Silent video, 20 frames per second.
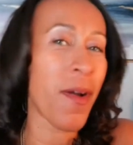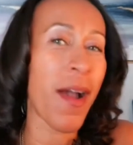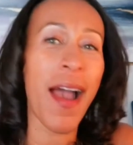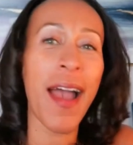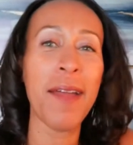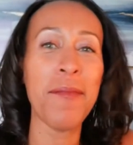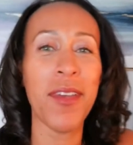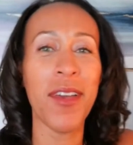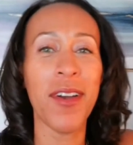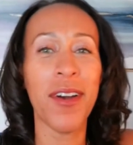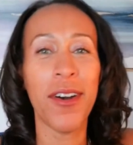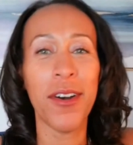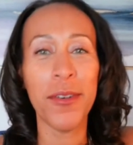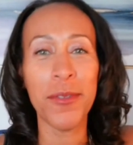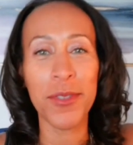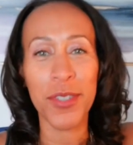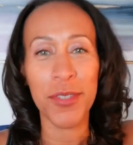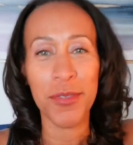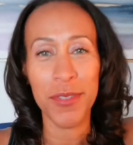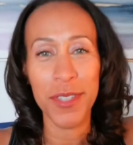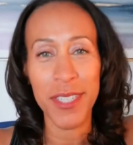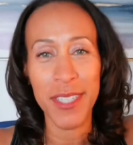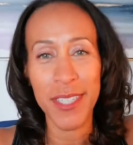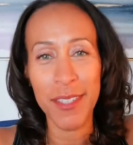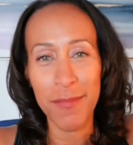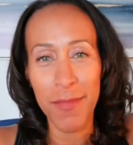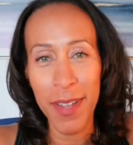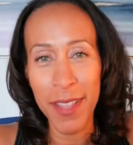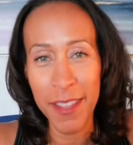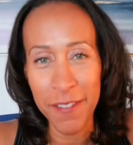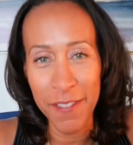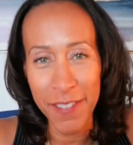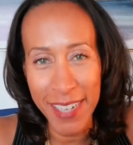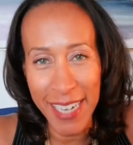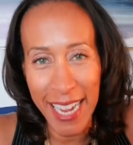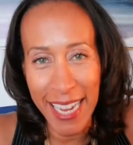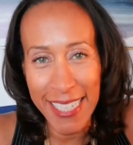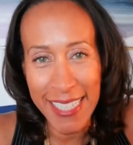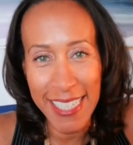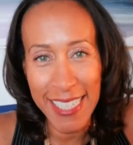I'm your host, Christy Rutherford,
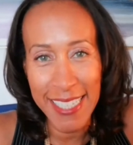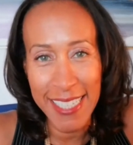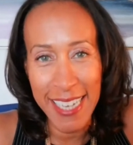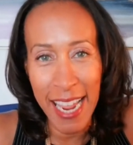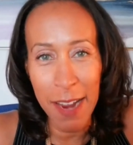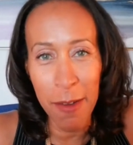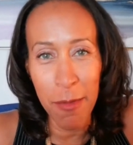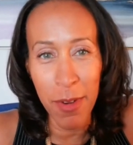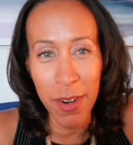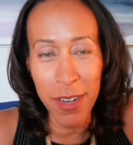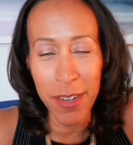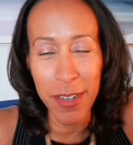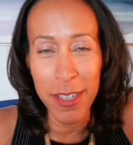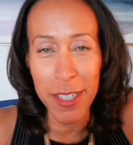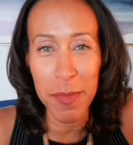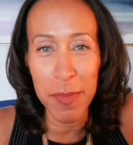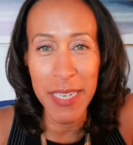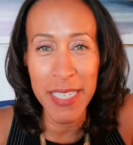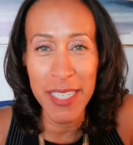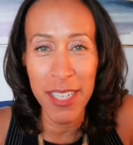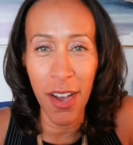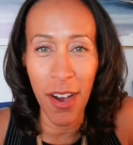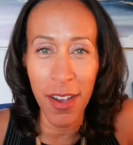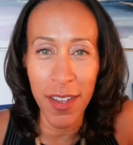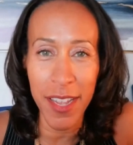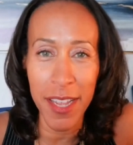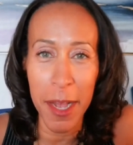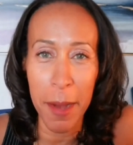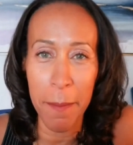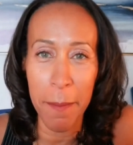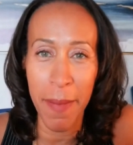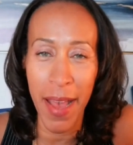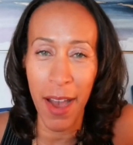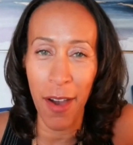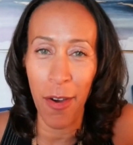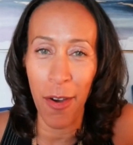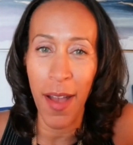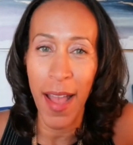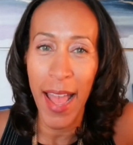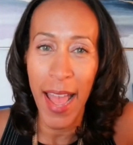and today we're going to be talking
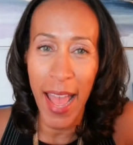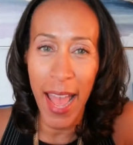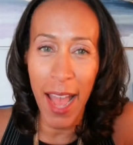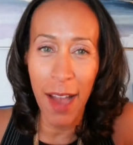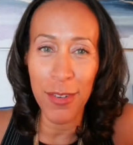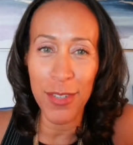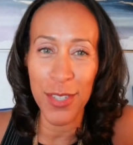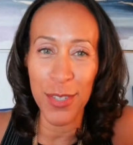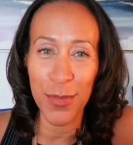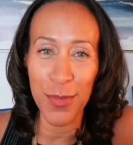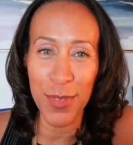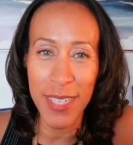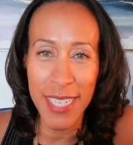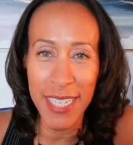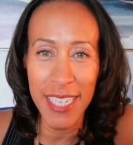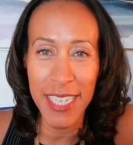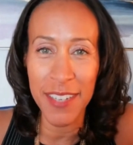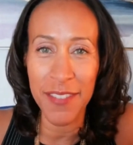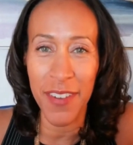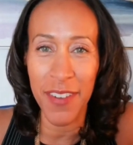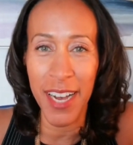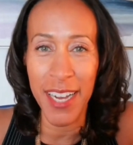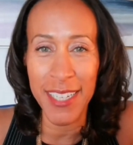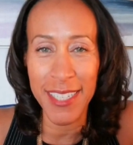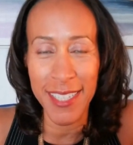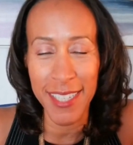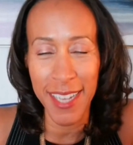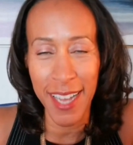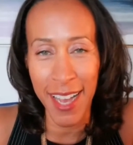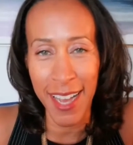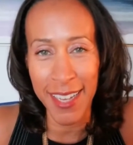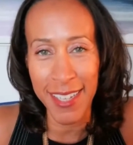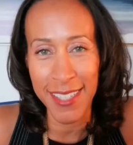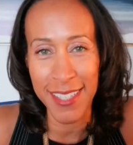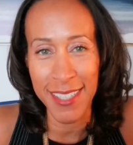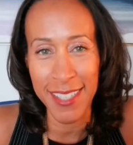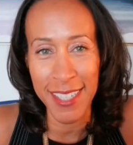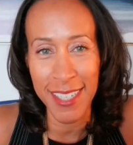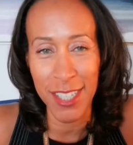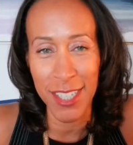about how to leave a
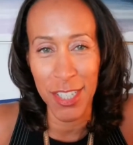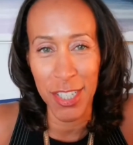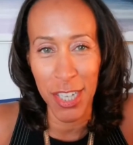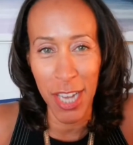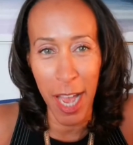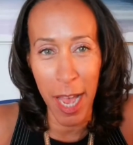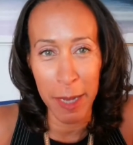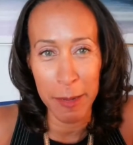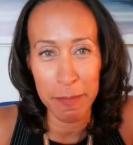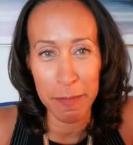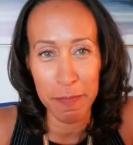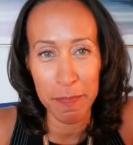toxic job.